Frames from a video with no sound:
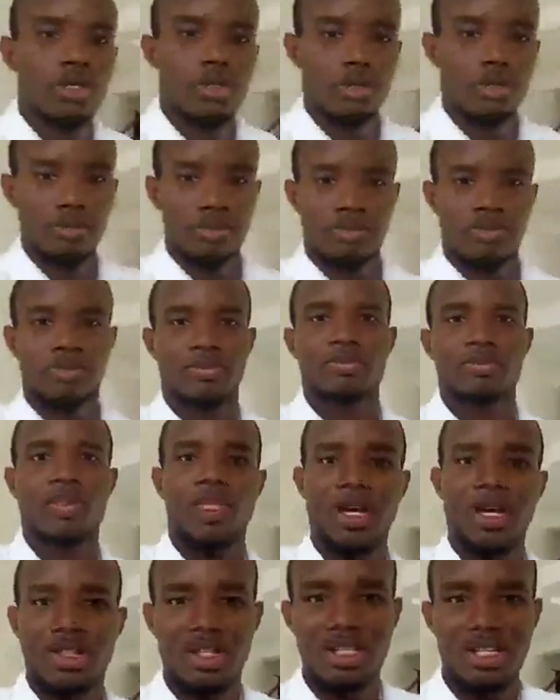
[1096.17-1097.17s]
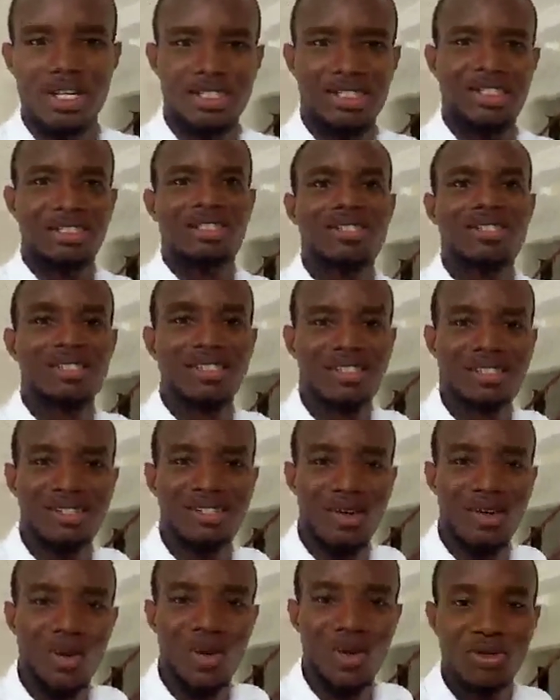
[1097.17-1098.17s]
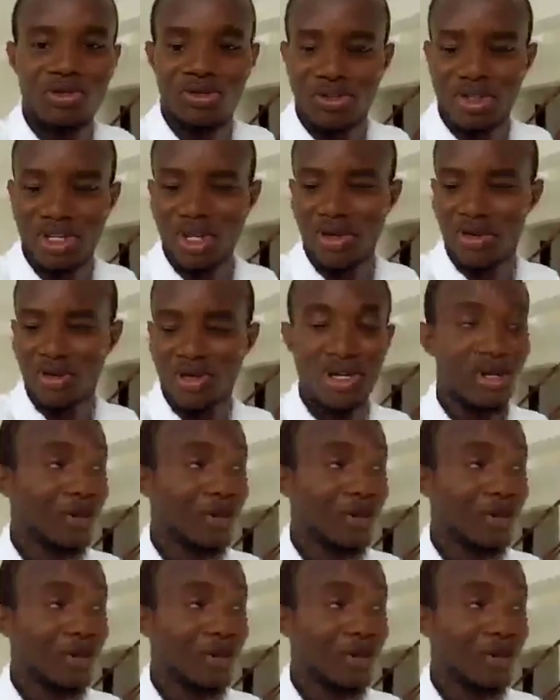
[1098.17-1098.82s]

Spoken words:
I think that's all for now.